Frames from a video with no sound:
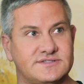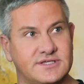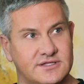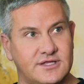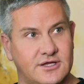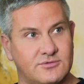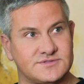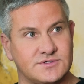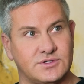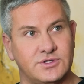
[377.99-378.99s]
to get that
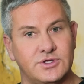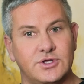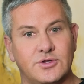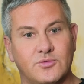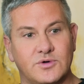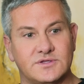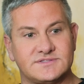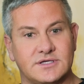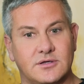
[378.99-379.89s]
result was